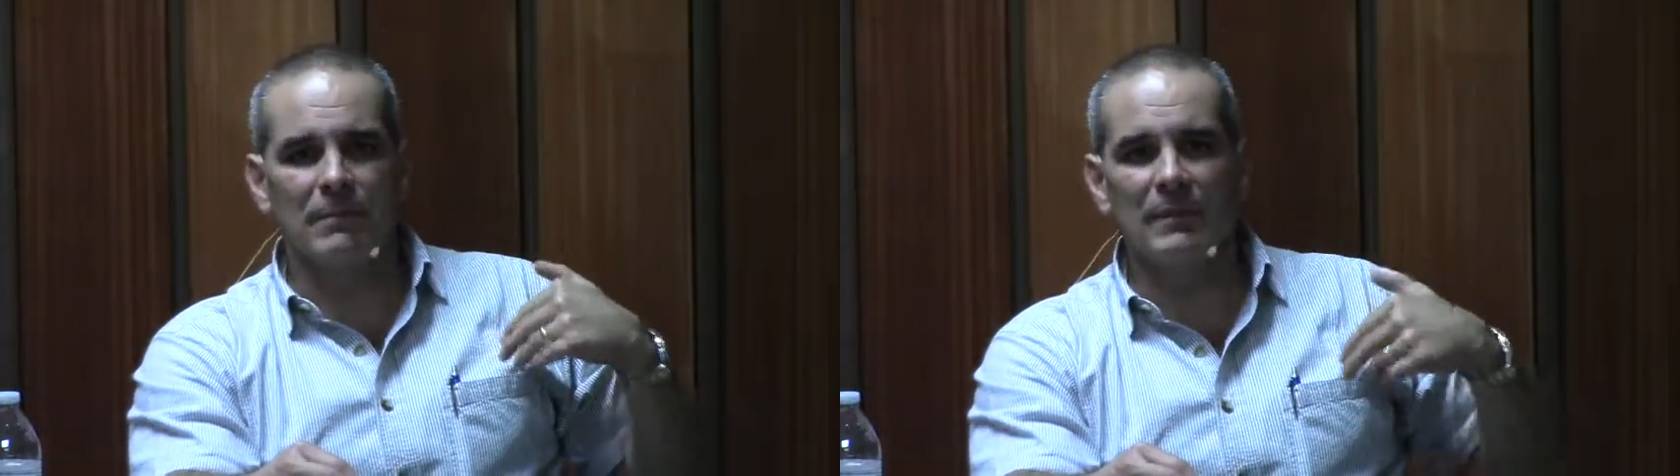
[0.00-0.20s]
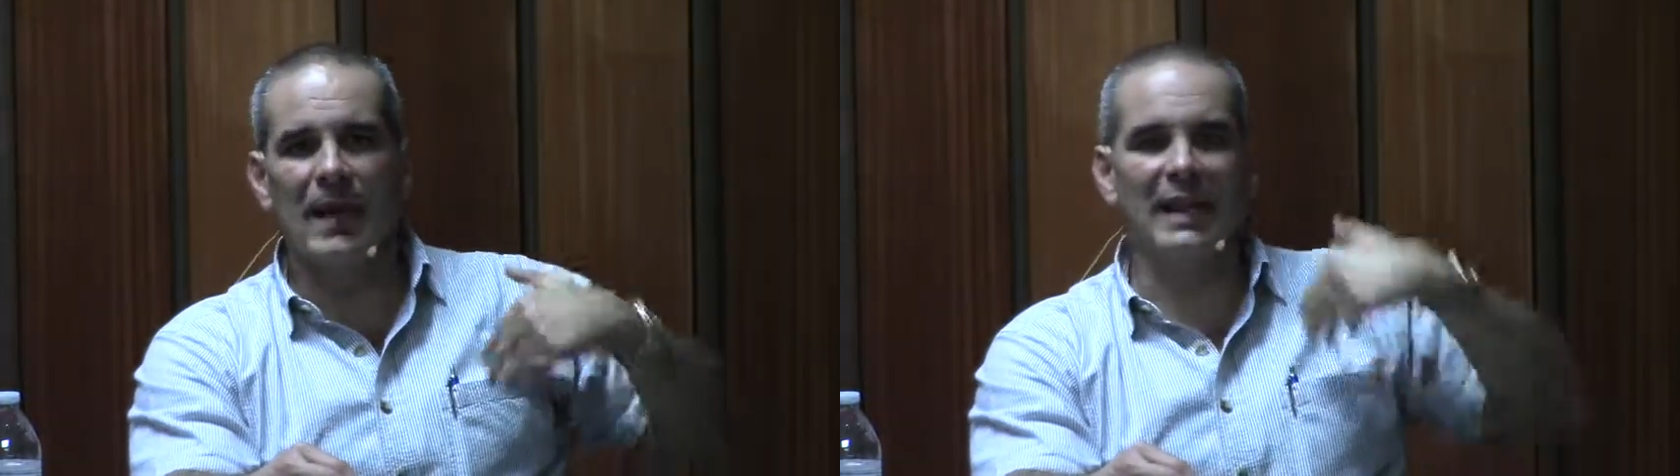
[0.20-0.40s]

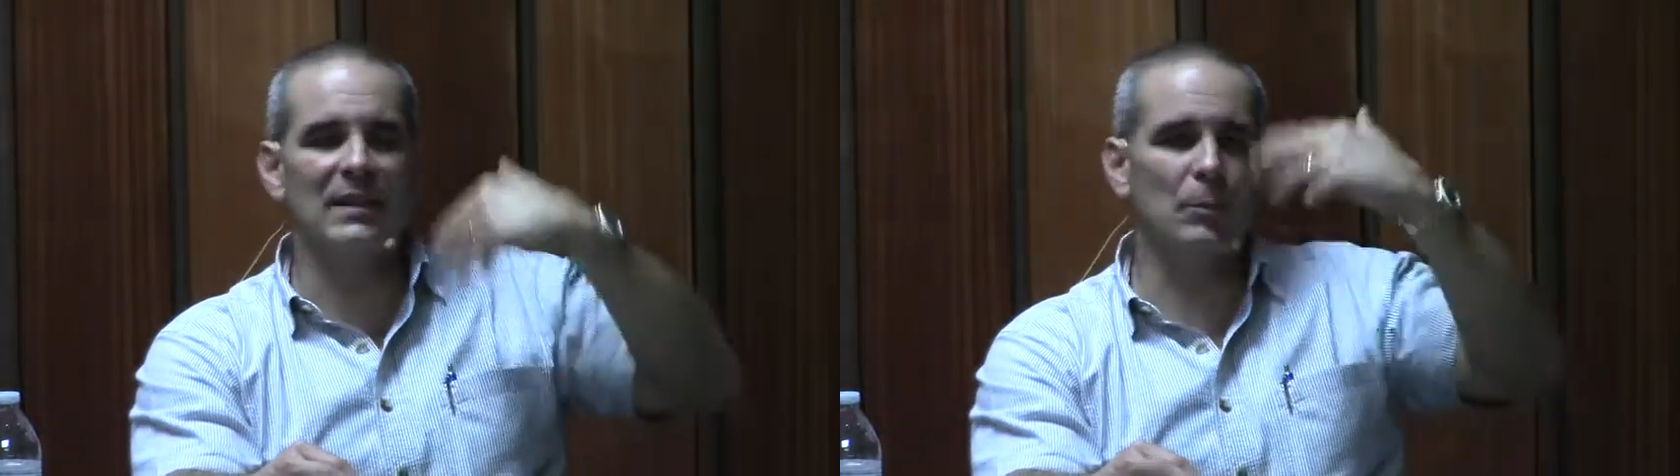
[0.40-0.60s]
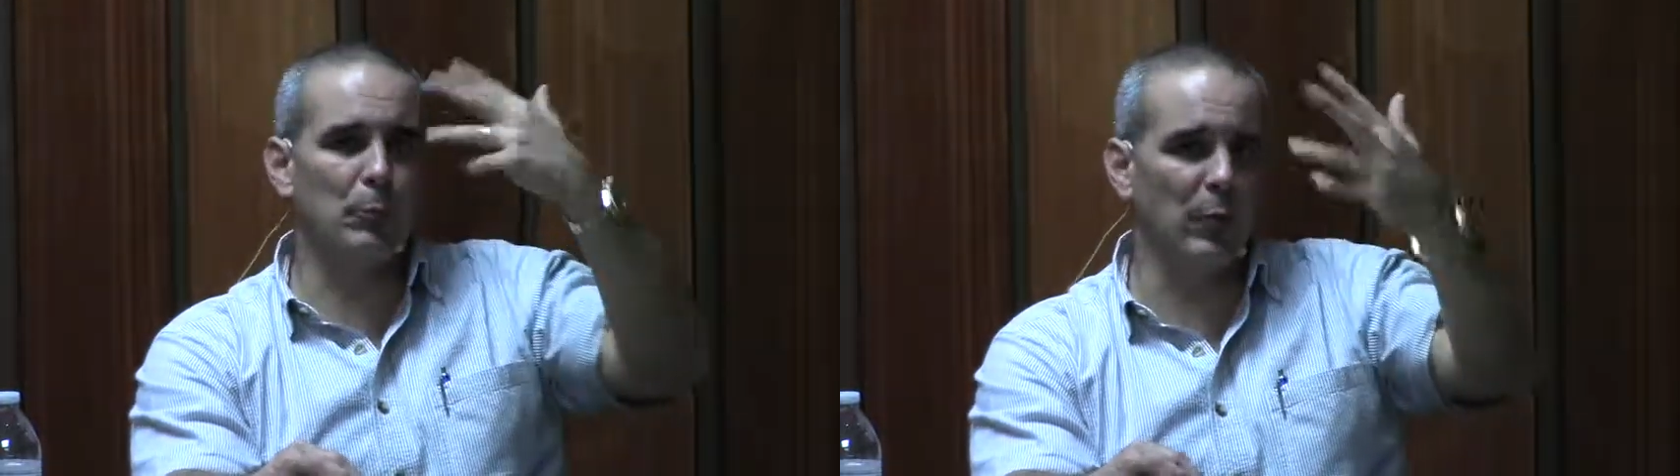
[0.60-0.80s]
that
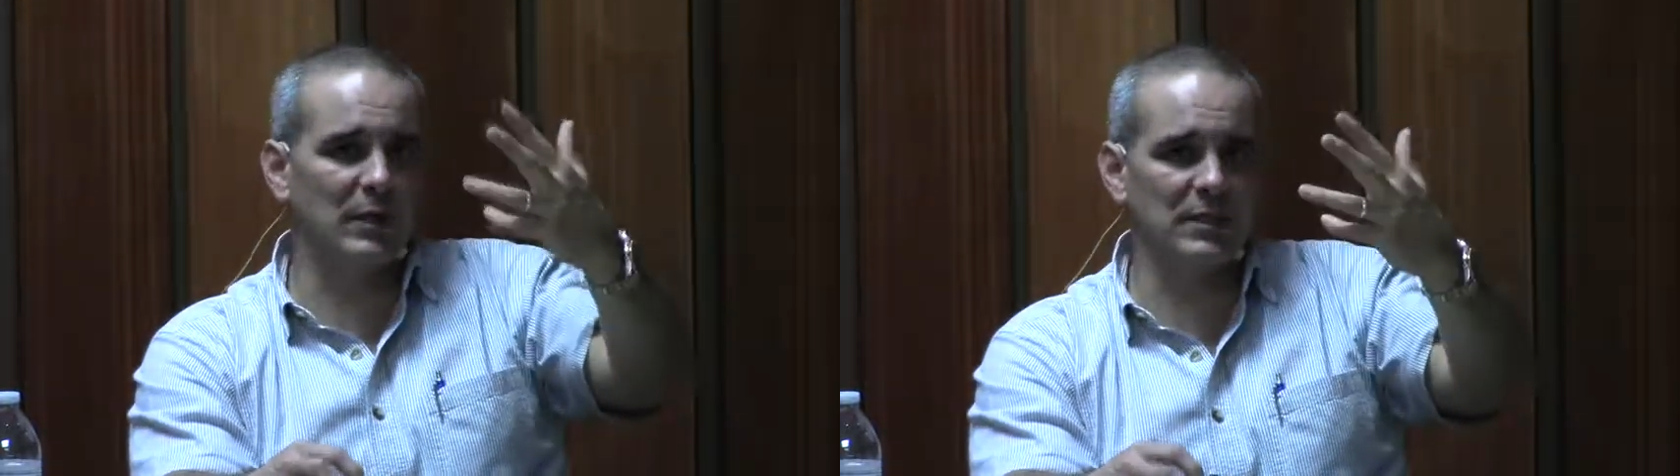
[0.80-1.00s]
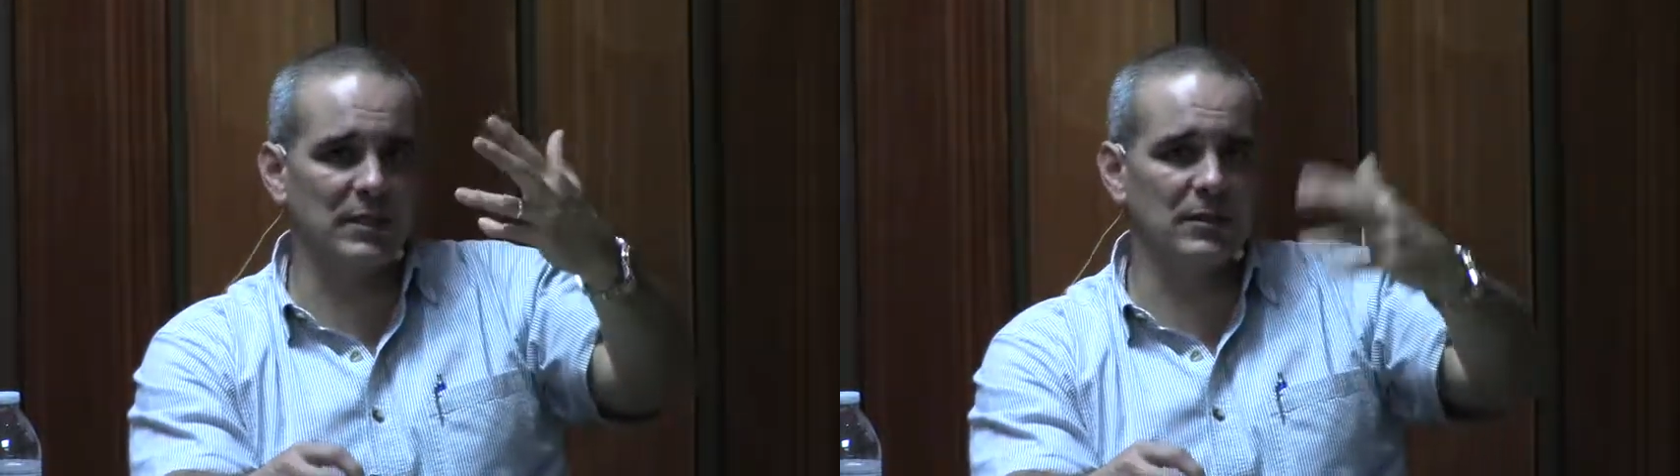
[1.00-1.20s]
in the
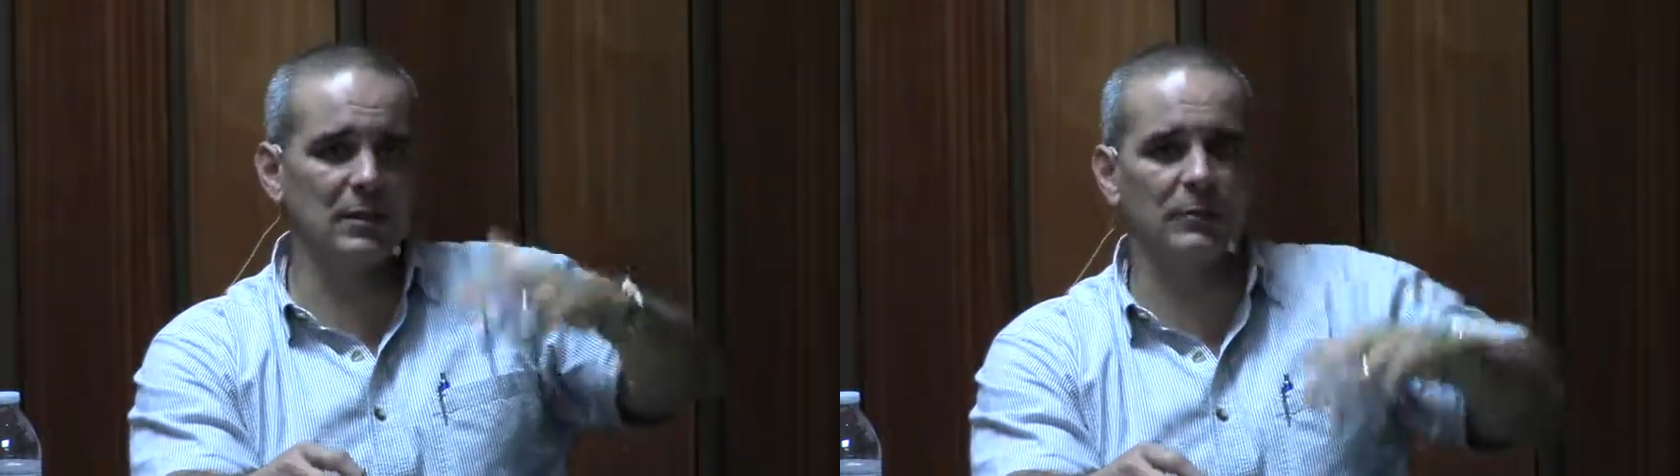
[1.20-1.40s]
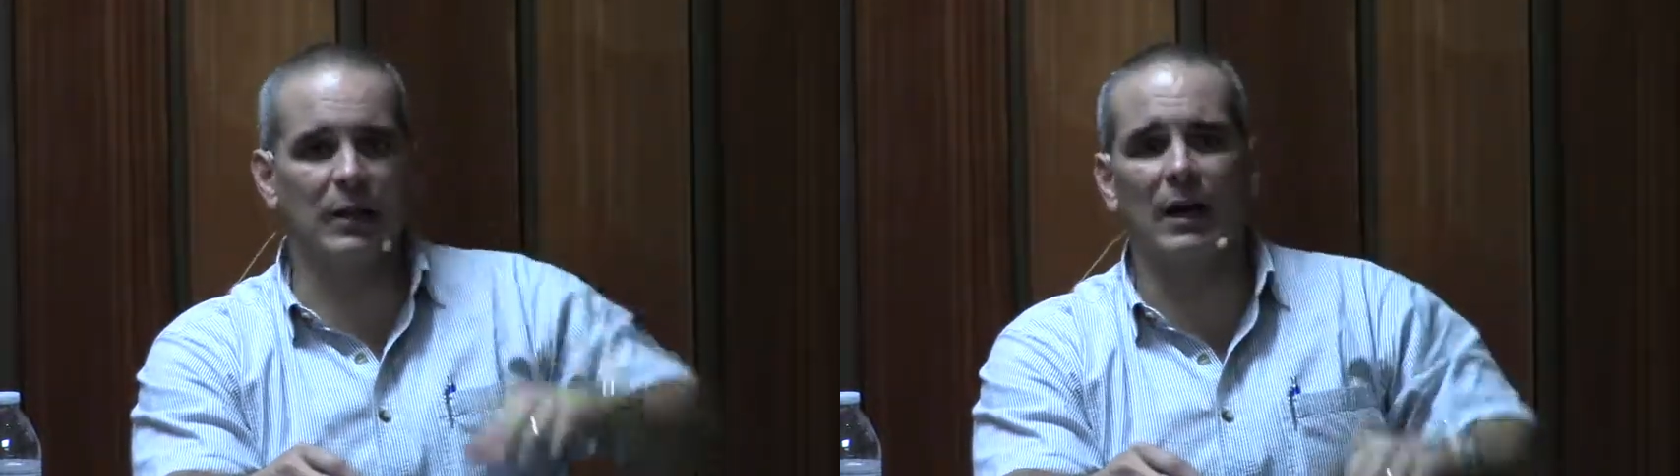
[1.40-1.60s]
presence of